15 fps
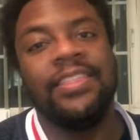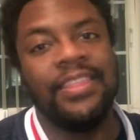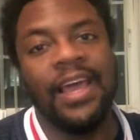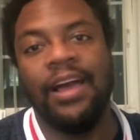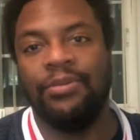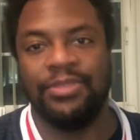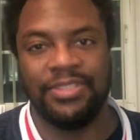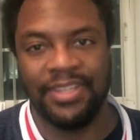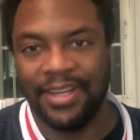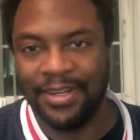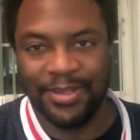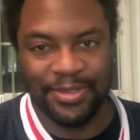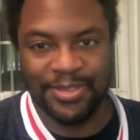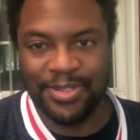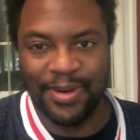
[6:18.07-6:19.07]
That was not a
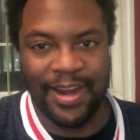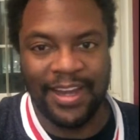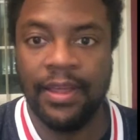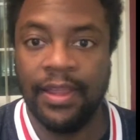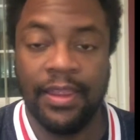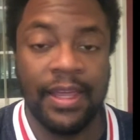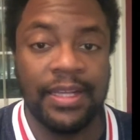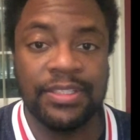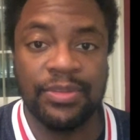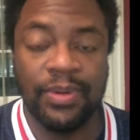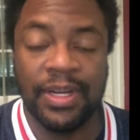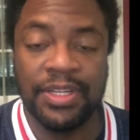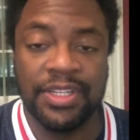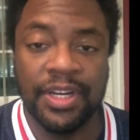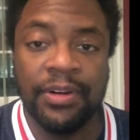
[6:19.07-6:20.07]
new scratch. And that's
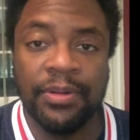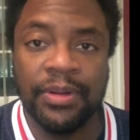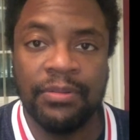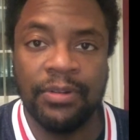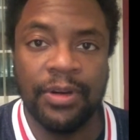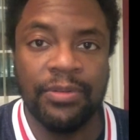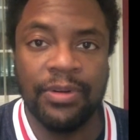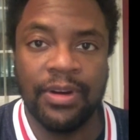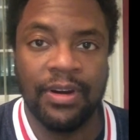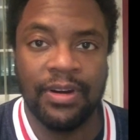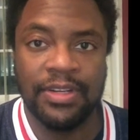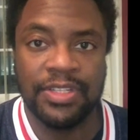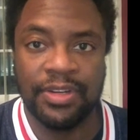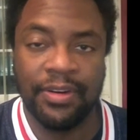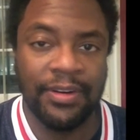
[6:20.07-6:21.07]
why generally rental
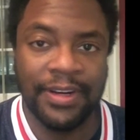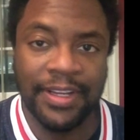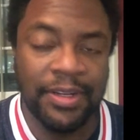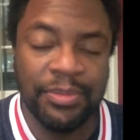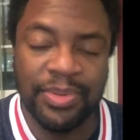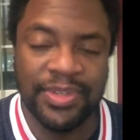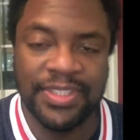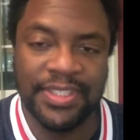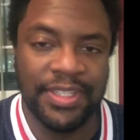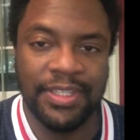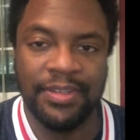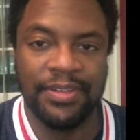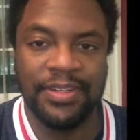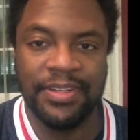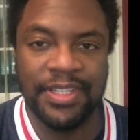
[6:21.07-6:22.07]
cars aren't in
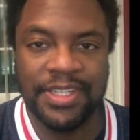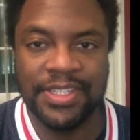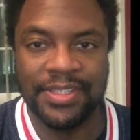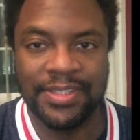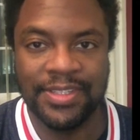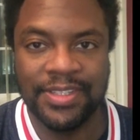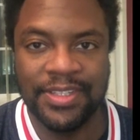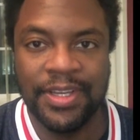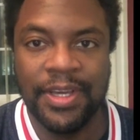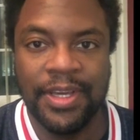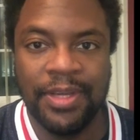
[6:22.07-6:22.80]
pristine conditions,